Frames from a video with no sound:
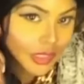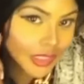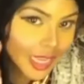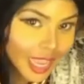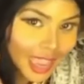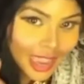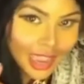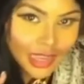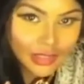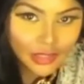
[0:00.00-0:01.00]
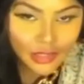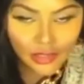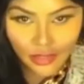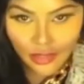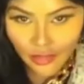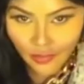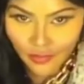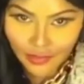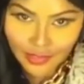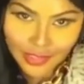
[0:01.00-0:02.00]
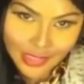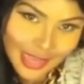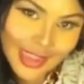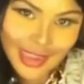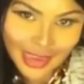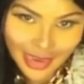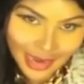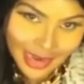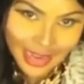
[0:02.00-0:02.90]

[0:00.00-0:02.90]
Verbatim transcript: creditor, her largest creditor, um, it's $2